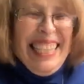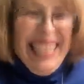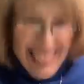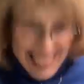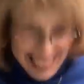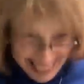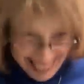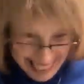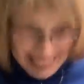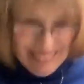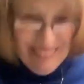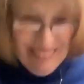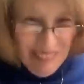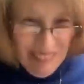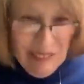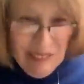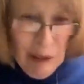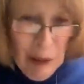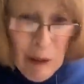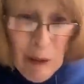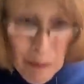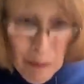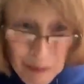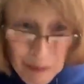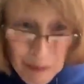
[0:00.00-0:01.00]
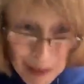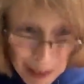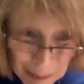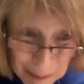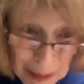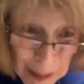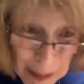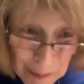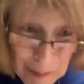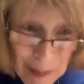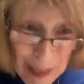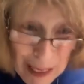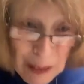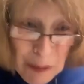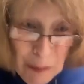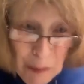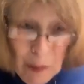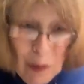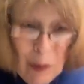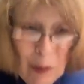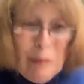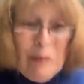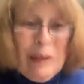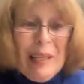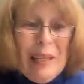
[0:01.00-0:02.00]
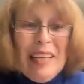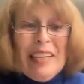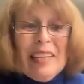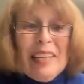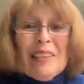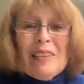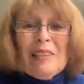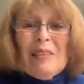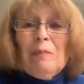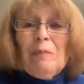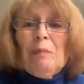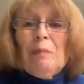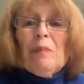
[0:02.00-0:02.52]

and the famous baseball player.